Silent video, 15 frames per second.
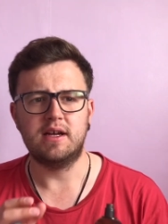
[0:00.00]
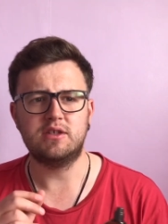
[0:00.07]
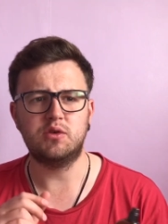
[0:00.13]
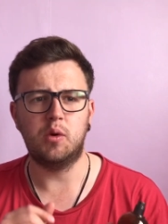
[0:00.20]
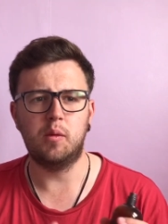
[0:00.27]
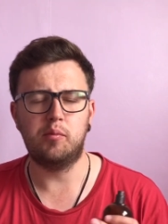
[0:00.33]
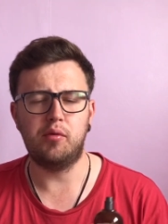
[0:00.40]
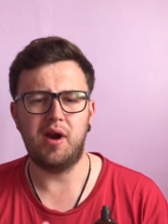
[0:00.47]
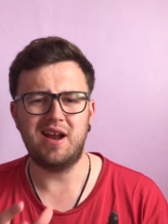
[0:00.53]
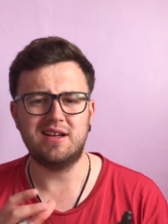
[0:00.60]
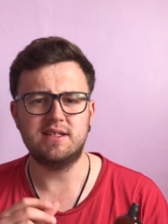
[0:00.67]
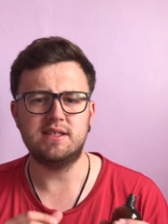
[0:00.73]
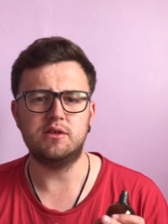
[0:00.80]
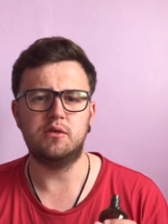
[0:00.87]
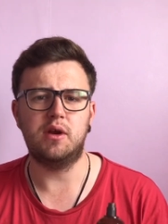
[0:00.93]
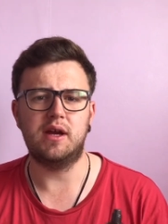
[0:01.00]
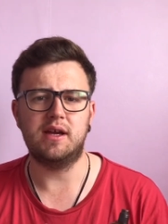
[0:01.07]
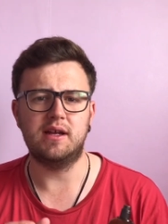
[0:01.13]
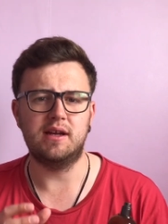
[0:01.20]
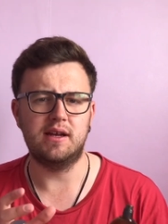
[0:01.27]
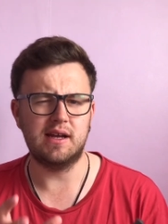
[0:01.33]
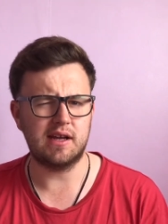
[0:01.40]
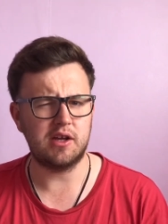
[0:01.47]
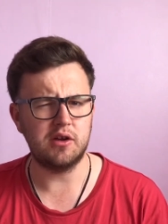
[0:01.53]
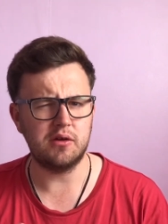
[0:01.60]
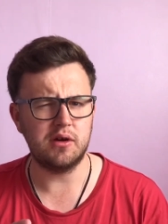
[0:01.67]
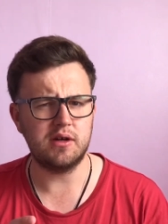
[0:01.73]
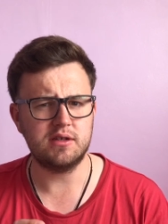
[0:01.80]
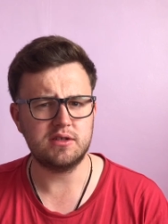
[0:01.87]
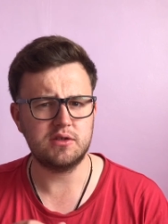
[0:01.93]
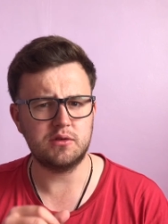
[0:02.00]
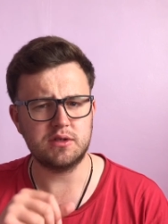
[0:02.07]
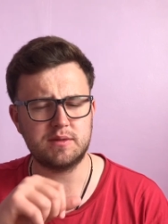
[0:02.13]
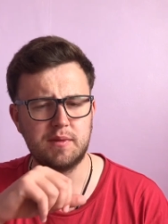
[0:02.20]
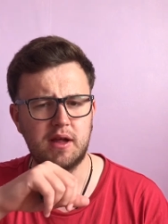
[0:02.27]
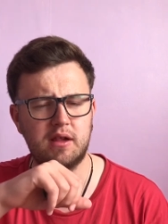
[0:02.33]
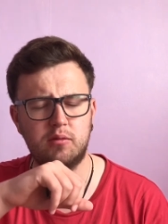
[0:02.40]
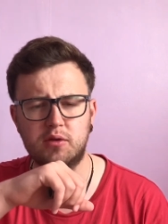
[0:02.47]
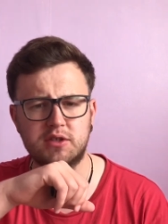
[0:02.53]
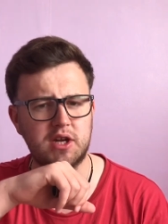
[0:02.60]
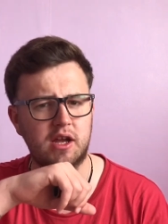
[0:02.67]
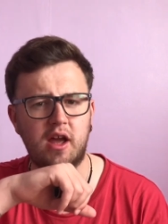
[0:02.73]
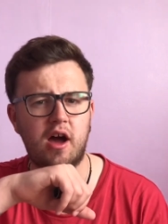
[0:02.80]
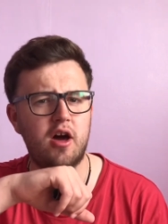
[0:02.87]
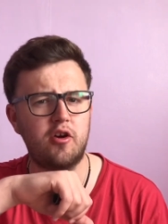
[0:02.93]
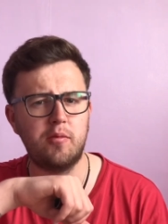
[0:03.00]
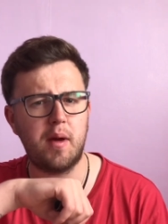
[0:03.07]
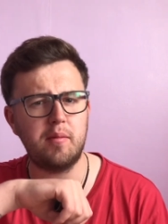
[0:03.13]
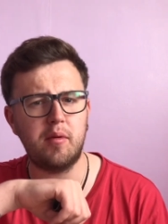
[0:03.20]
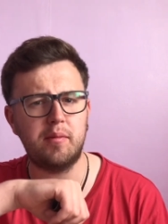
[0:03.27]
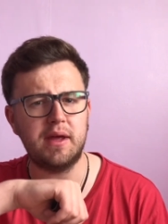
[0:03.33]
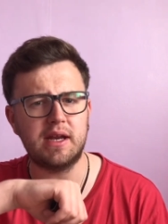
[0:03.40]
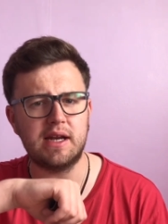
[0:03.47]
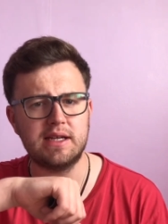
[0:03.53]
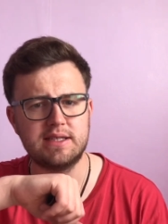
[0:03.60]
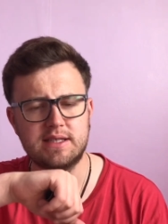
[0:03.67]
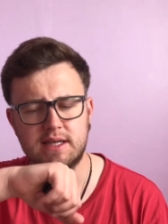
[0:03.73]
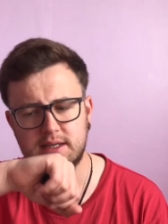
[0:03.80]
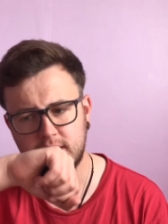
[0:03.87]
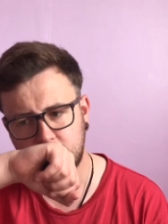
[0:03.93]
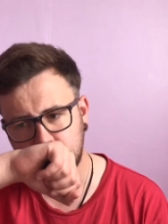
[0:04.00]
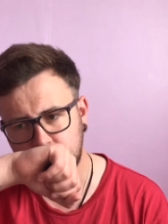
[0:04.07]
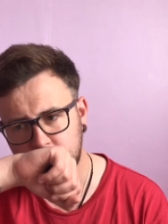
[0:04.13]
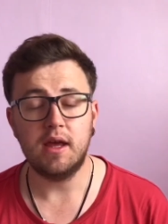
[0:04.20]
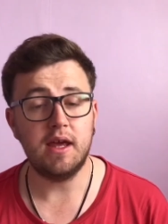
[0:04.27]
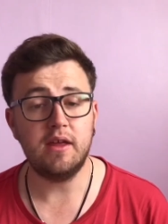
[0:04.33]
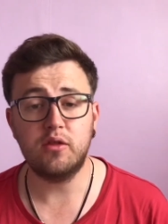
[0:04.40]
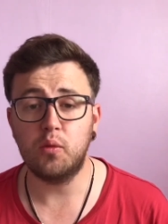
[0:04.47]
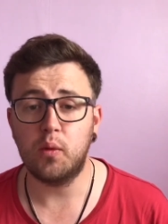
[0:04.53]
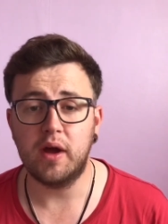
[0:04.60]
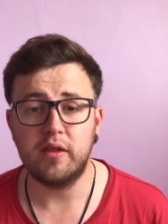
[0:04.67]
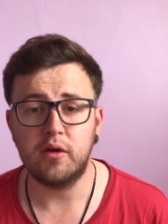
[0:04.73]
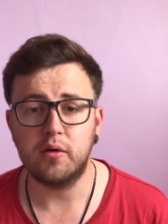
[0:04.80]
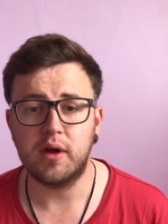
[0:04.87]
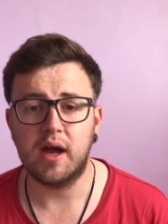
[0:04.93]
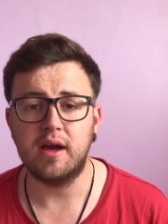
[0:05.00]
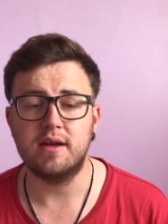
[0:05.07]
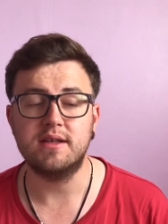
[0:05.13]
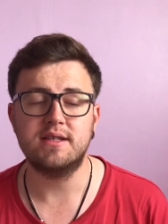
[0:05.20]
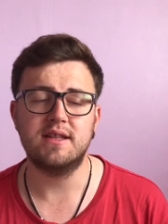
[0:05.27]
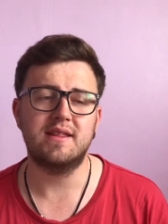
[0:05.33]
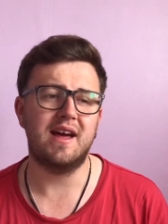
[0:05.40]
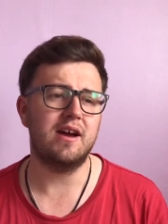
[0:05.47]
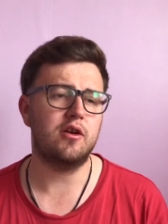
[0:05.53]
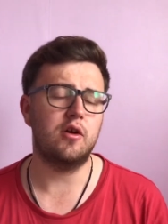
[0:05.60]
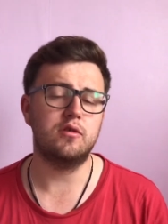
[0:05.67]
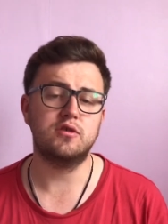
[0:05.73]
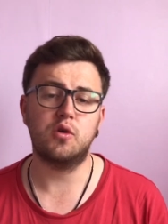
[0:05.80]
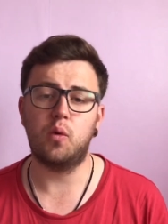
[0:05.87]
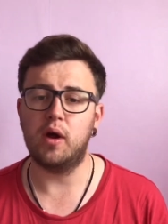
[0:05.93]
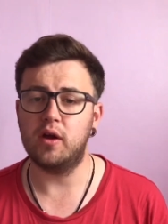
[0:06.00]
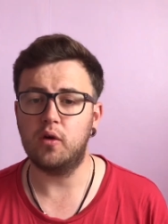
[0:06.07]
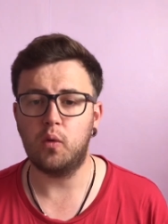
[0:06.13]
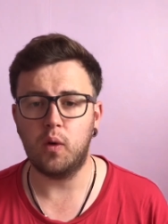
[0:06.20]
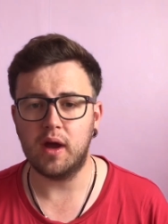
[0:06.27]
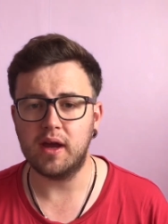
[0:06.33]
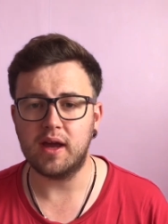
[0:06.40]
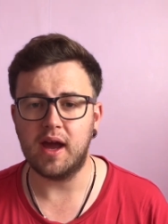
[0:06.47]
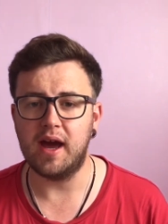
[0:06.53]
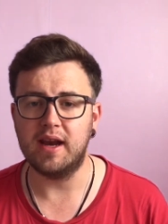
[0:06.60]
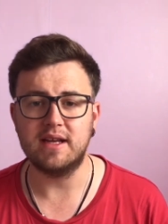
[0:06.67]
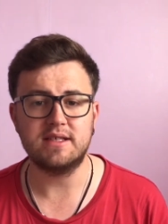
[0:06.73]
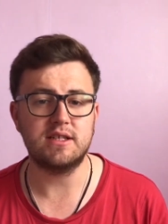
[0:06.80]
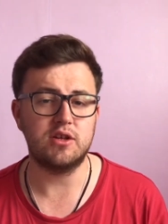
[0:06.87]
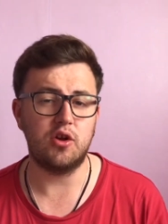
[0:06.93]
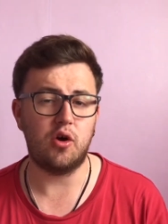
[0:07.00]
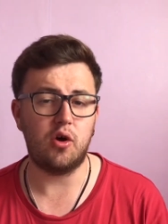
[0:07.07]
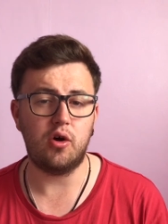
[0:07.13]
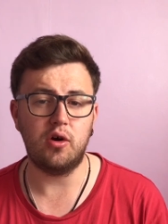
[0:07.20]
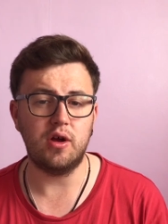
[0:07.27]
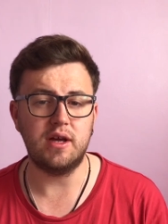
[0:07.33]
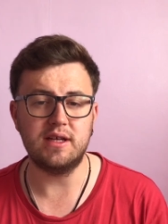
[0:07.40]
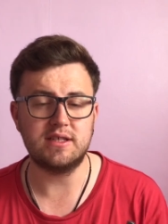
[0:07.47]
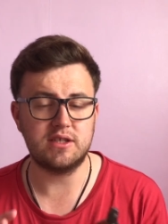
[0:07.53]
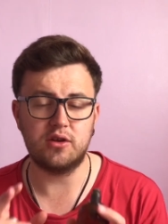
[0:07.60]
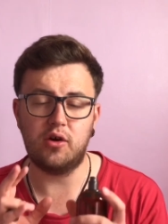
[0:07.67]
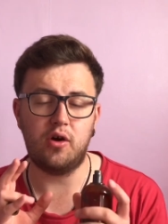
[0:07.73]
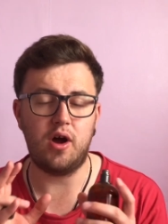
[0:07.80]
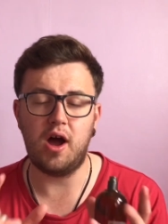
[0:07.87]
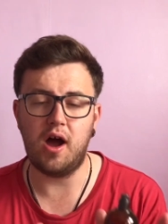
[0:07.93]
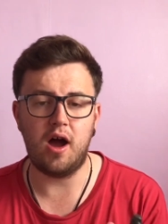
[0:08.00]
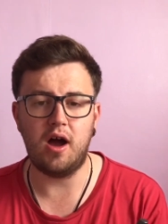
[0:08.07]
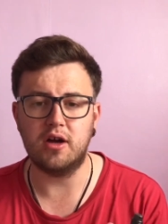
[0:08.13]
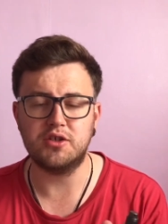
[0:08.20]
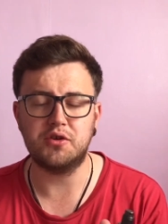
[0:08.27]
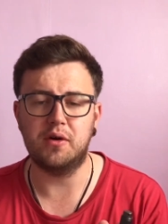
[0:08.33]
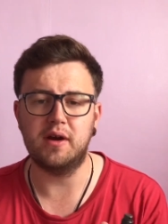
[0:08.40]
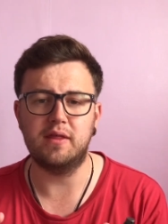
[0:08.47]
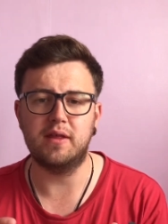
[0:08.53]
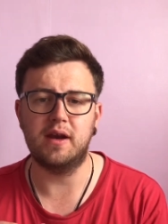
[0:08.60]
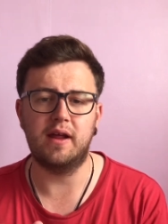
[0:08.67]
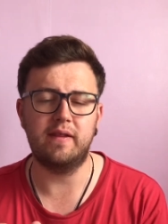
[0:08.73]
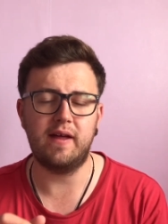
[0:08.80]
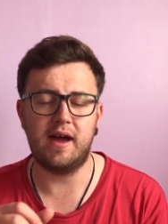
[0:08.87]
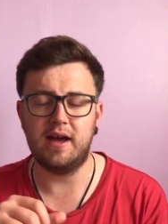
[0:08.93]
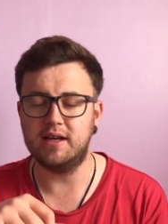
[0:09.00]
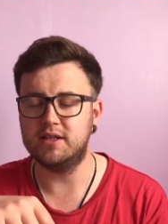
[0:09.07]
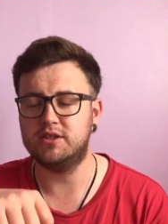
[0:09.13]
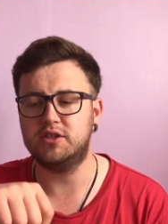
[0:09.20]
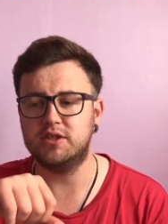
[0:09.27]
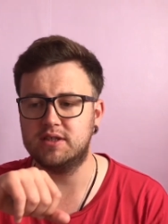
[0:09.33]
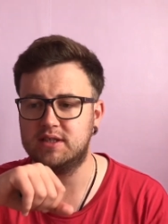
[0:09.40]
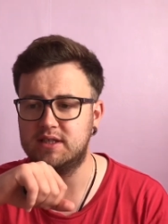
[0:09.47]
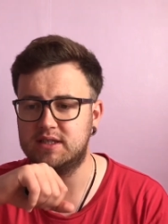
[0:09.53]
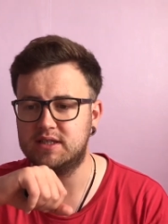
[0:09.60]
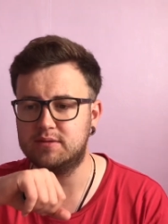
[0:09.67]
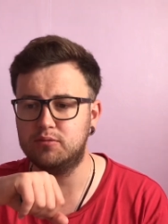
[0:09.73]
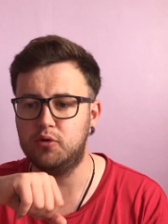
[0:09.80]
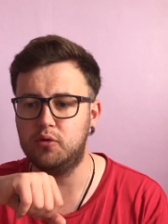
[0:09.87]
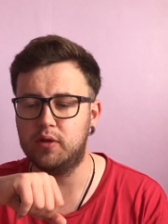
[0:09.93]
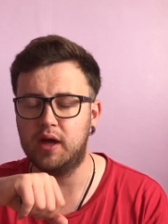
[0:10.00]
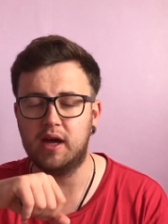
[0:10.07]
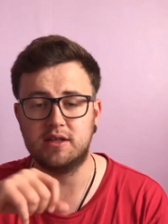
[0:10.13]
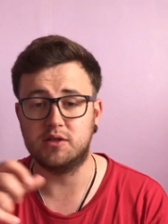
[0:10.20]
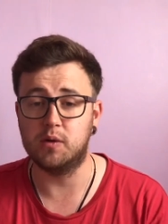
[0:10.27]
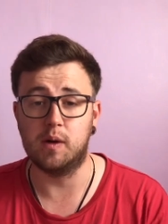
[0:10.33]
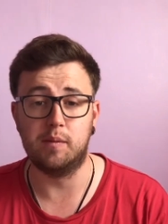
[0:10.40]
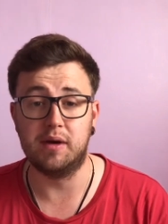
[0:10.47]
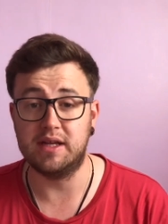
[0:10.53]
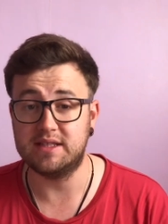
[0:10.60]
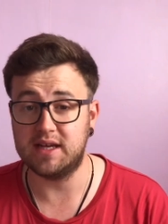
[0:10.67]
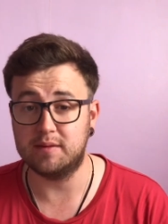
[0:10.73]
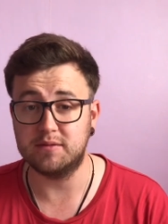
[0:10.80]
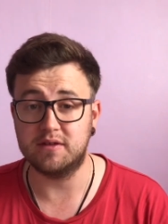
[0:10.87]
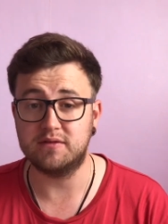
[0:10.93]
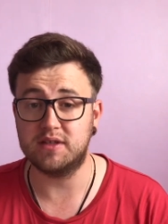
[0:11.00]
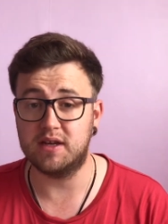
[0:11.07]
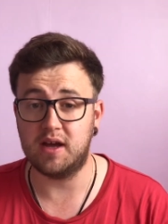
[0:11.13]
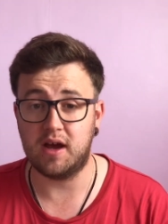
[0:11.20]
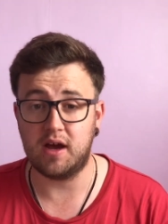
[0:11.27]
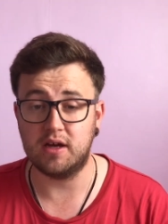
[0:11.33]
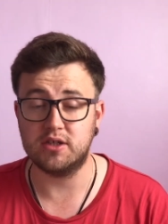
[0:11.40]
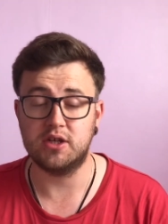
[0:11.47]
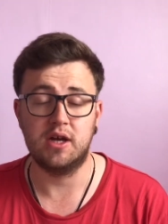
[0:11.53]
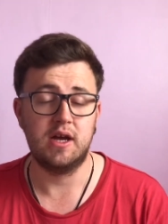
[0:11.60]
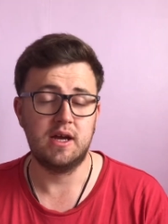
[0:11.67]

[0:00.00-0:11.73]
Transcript: sort of brandy or like a liqueur sort of smell, which I can't remember being listed. Either way though, guys, that goes quite quick, and it's not harsh or anything like that. It's just this smooth, I don't know how many times I've said harsh,